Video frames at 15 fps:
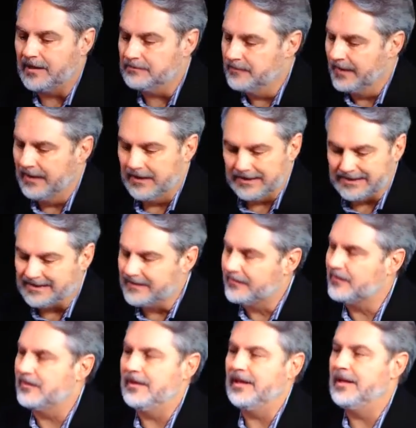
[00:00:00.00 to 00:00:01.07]
about
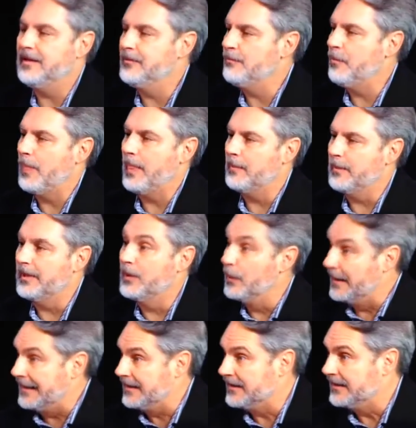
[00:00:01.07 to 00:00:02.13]
listening, being
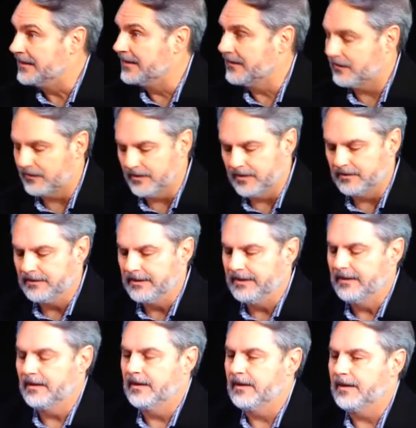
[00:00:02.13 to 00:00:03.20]
a really good listener,
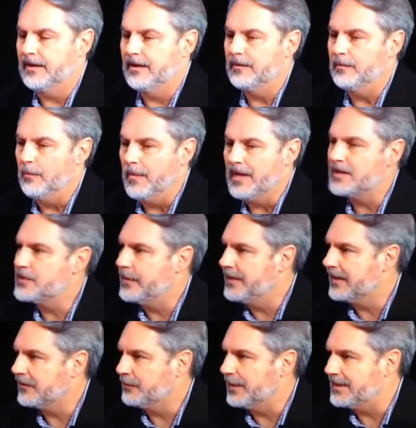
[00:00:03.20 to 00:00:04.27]

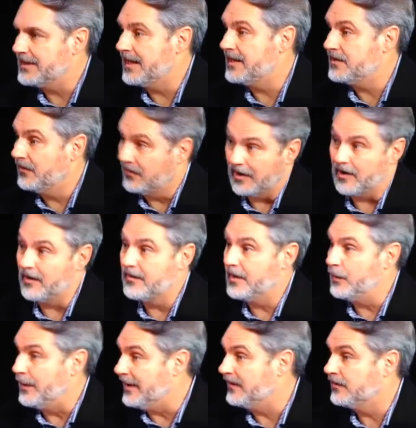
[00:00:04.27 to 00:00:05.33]
measuring expectations. Are
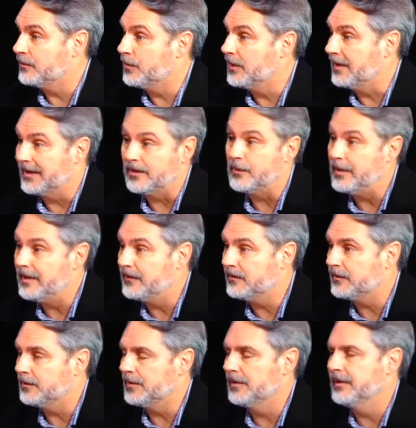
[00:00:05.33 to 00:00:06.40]
they reasonable,
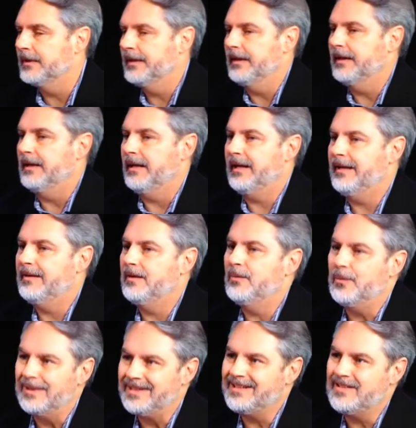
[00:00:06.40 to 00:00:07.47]
unreasonable? And
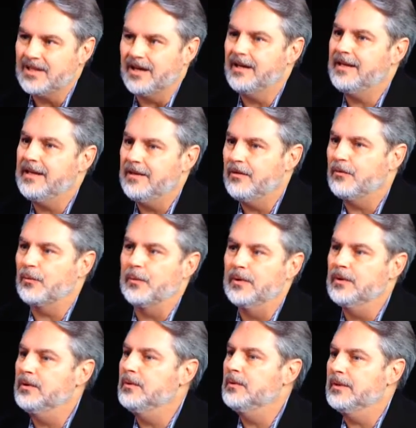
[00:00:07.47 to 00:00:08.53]
then really talking
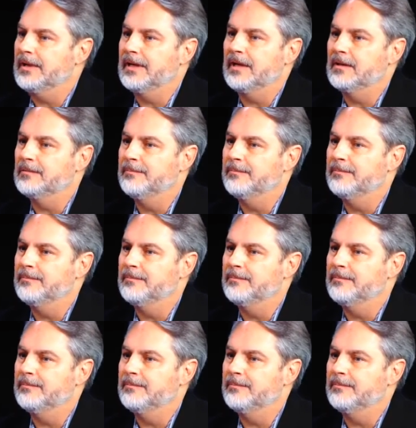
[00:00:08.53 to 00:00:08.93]
through